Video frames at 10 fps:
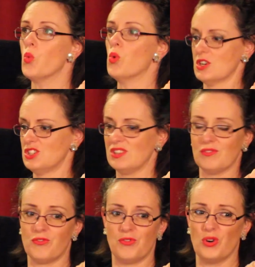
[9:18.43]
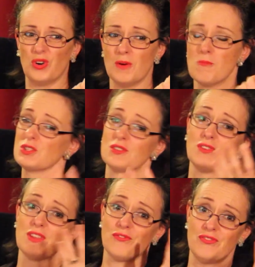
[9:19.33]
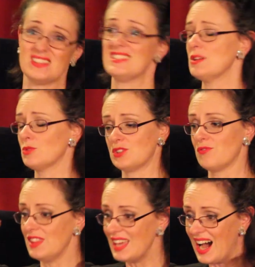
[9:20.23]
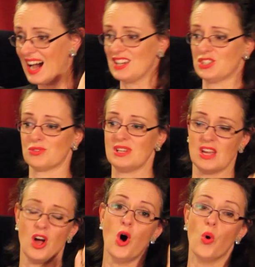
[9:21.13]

Watch it for the fencing, watch it for the archery,